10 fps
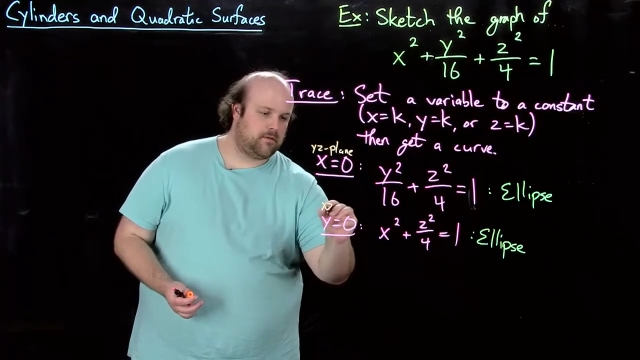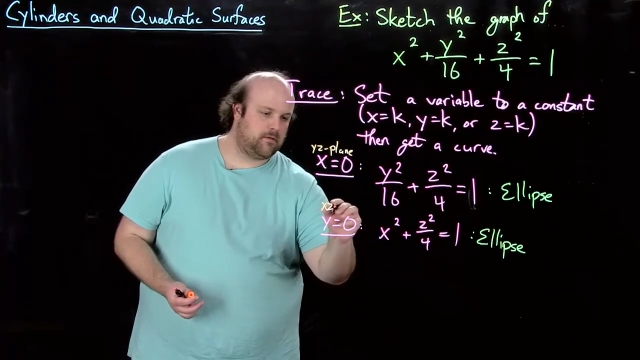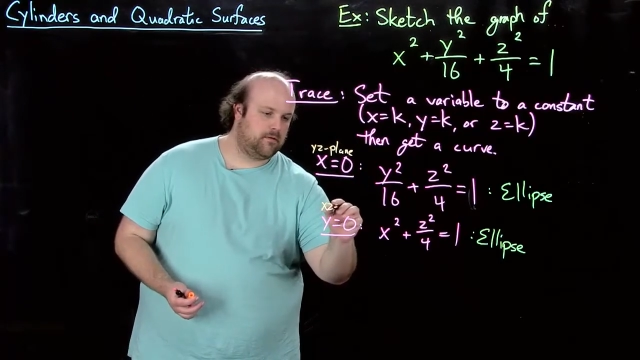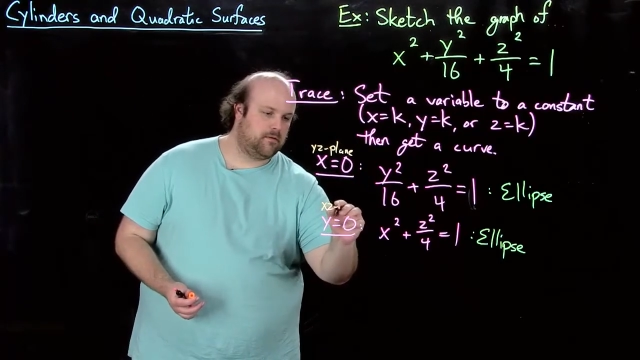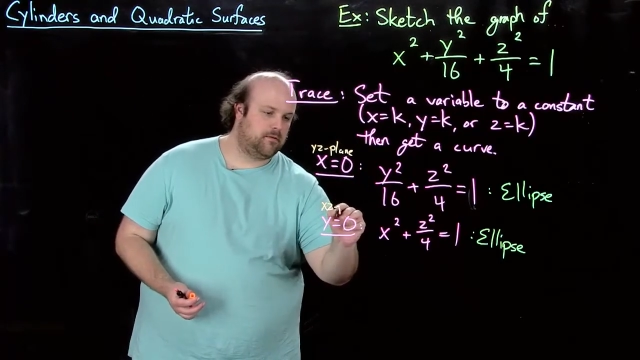
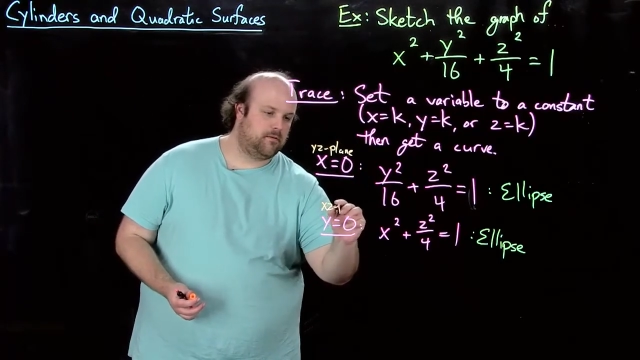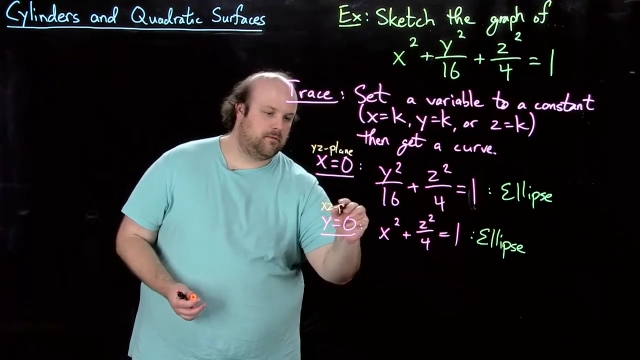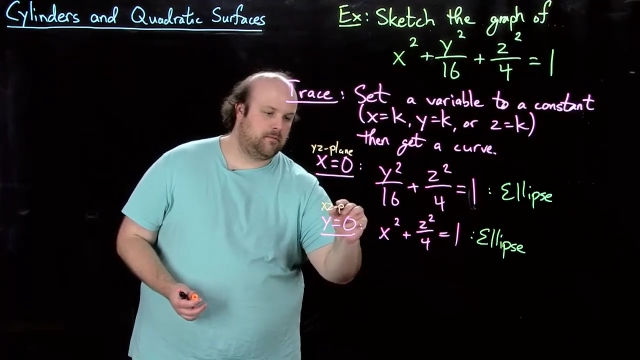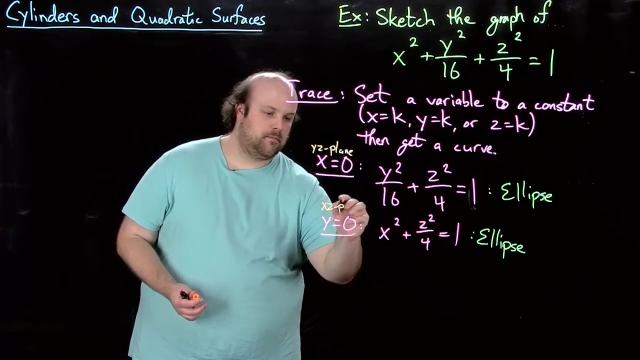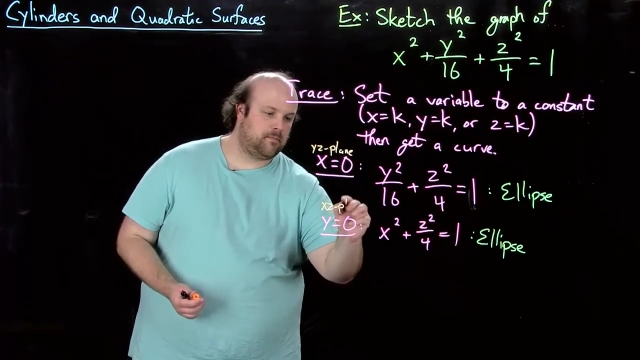
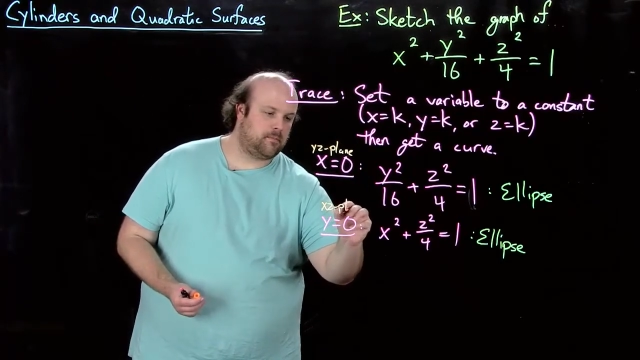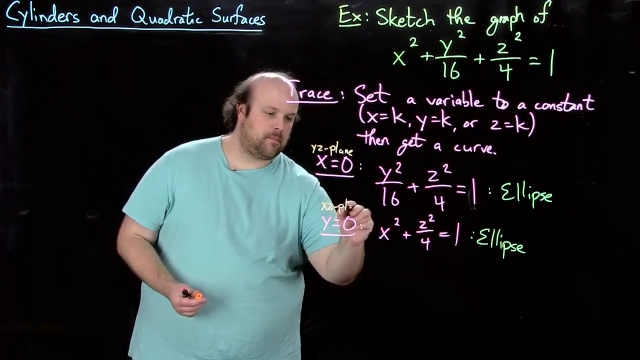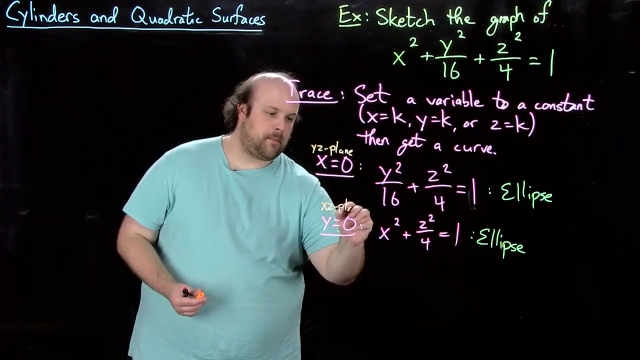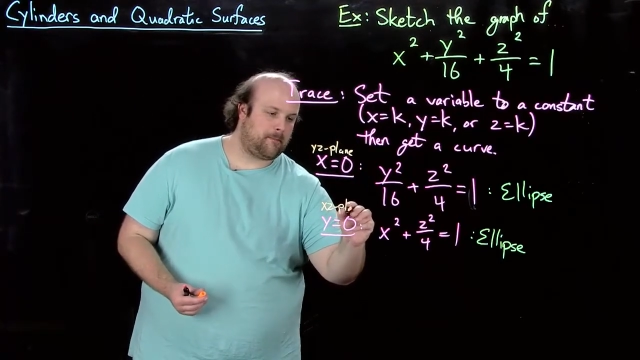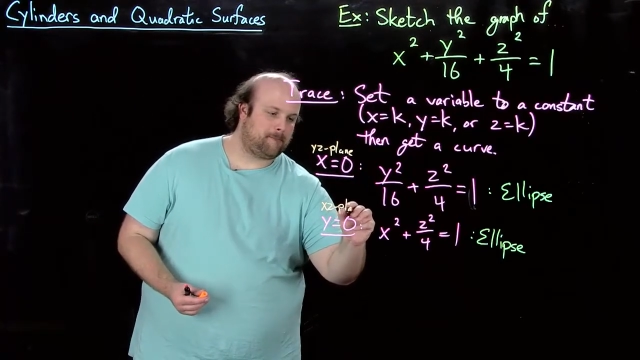
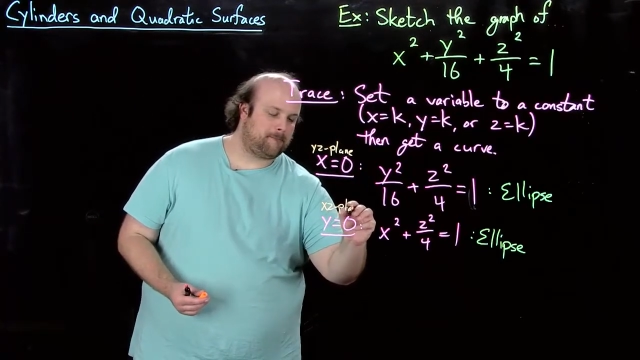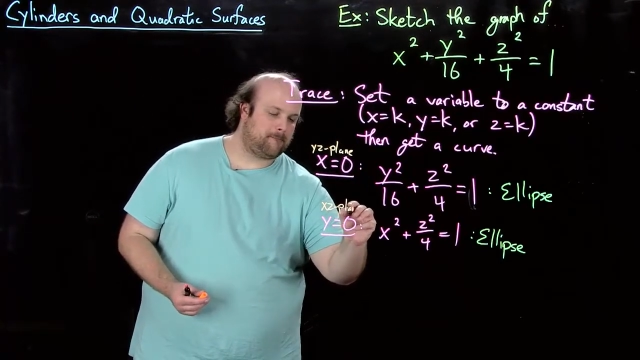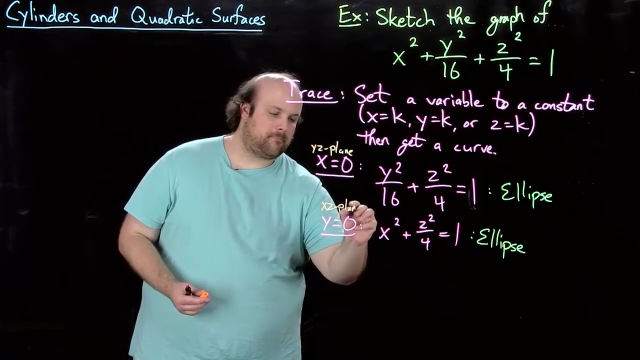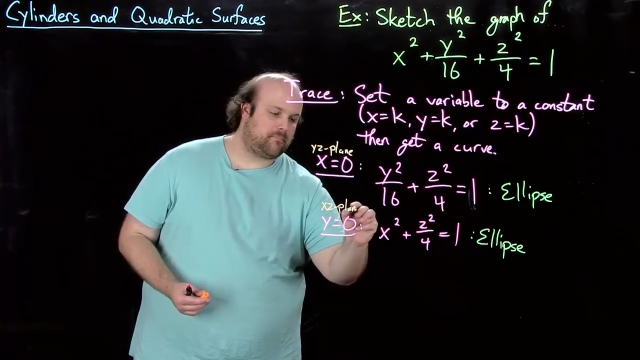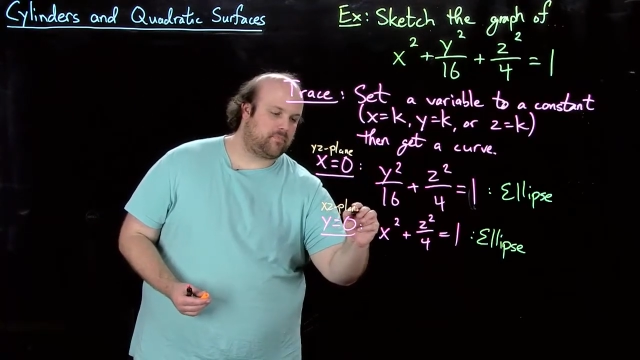
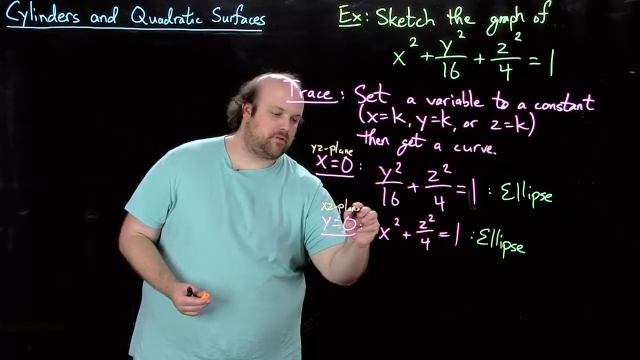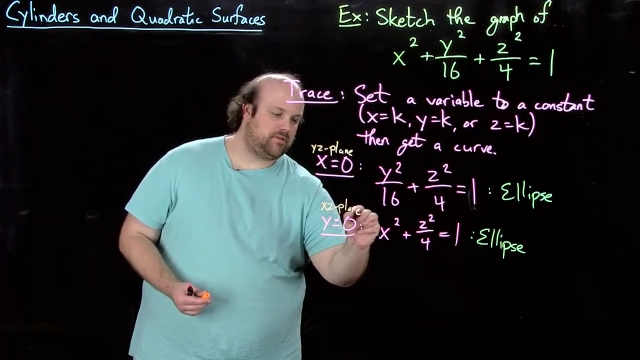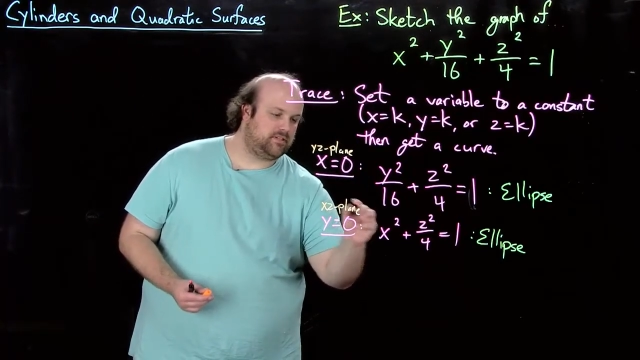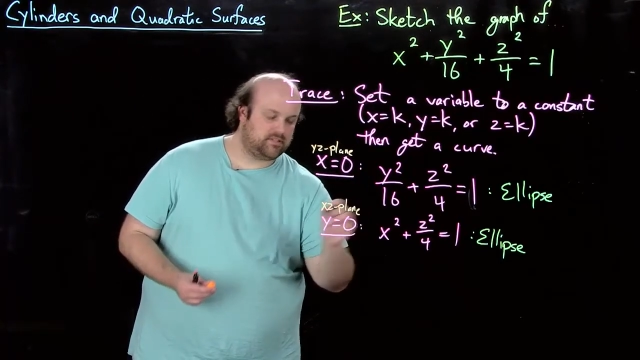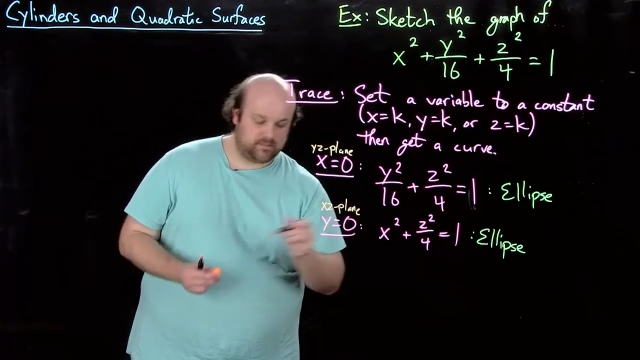
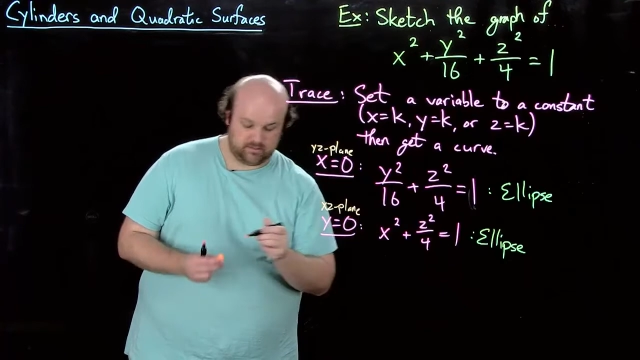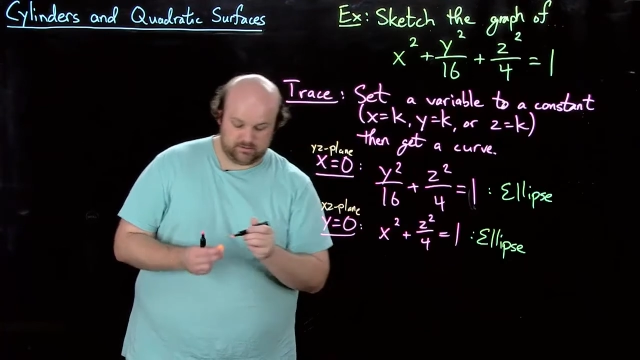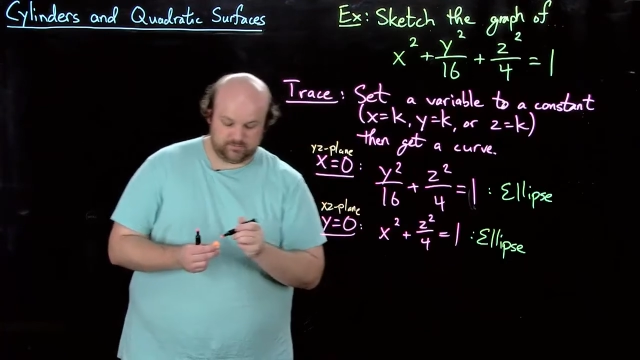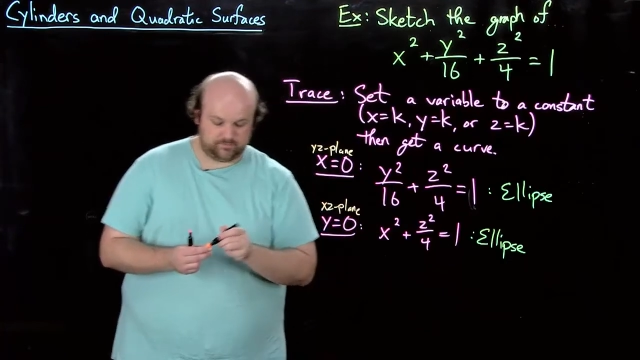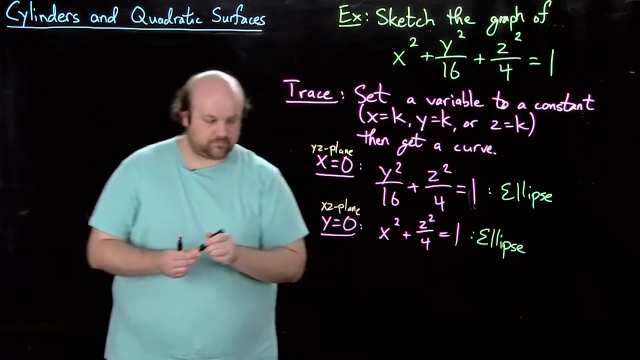
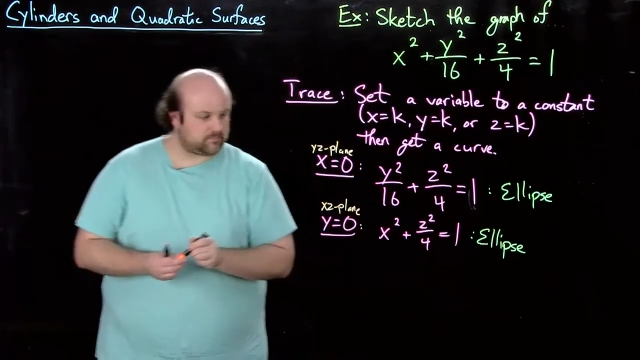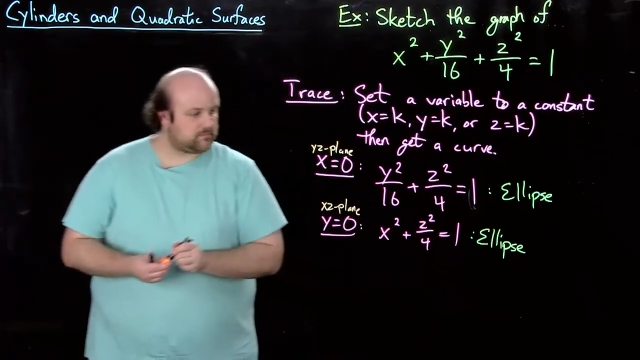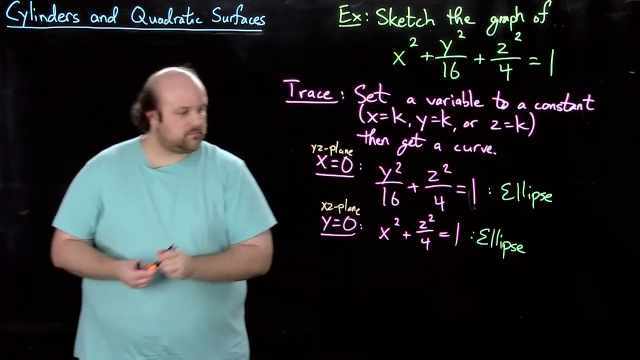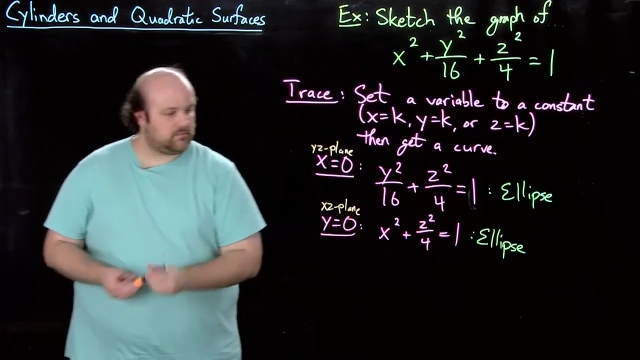No one is speaking in this clip.